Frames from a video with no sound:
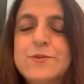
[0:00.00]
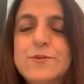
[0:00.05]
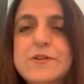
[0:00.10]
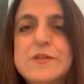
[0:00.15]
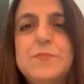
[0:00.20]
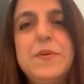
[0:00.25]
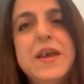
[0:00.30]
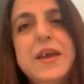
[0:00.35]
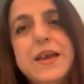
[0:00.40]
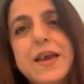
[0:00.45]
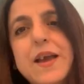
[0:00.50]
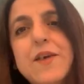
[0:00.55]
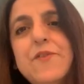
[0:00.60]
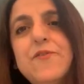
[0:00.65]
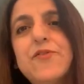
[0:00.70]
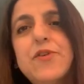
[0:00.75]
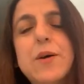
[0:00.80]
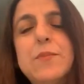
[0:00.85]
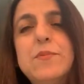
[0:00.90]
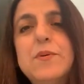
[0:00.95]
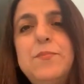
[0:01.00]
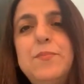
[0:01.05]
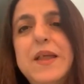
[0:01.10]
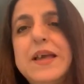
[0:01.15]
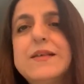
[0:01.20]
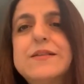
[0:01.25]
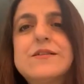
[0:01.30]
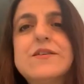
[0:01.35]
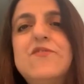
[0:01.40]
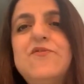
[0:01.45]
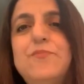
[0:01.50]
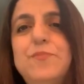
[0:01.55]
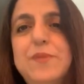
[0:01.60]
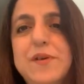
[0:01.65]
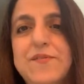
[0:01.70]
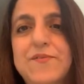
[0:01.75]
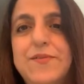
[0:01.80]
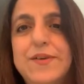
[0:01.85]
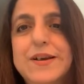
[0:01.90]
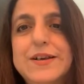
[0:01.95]
So speaking from a place of
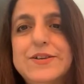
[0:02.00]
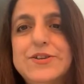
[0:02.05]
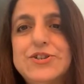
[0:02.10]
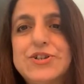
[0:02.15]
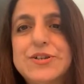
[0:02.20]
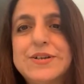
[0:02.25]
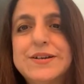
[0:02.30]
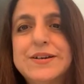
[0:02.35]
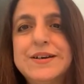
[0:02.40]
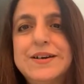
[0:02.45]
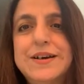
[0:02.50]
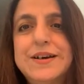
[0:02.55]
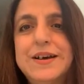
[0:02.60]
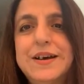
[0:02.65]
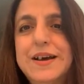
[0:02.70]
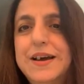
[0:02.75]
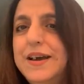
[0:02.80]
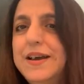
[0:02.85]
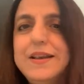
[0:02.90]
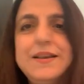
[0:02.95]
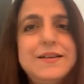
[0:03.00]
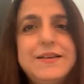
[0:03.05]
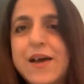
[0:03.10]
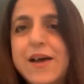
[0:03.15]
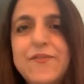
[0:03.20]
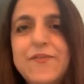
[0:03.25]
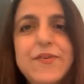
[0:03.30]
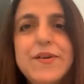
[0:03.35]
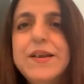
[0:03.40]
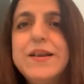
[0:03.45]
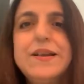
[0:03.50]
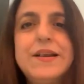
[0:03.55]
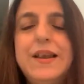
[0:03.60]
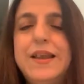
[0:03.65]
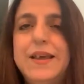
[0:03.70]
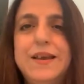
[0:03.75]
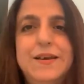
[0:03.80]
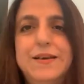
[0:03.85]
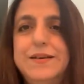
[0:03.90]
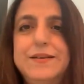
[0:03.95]
privilege,
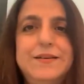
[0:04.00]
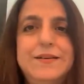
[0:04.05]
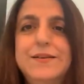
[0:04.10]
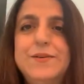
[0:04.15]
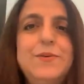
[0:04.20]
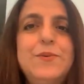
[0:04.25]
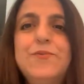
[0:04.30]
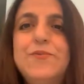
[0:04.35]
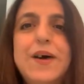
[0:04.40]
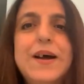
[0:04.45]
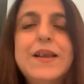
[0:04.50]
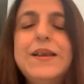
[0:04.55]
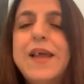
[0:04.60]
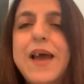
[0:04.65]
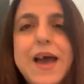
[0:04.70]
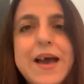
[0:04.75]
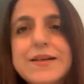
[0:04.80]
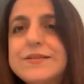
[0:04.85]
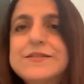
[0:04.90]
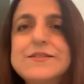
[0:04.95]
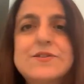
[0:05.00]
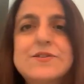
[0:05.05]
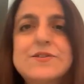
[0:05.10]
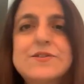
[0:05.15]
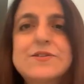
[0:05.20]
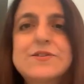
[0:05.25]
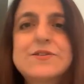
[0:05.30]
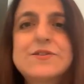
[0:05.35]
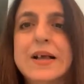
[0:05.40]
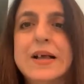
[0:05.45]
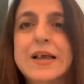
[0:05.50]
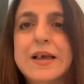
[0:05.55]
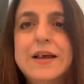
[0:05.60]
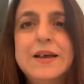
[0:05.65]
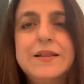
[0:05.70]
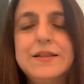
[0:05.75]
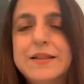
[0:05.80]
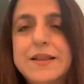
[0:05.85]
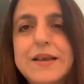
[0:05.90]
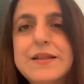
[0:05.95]
definitely, one has to.
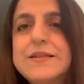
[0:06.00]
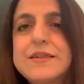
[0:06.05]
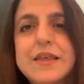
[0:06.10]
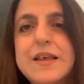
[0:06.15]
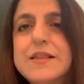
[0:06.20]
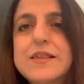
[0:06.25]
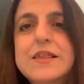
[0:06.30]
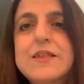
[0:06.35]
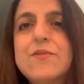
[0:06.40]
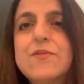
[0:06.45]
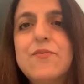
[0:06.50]
It's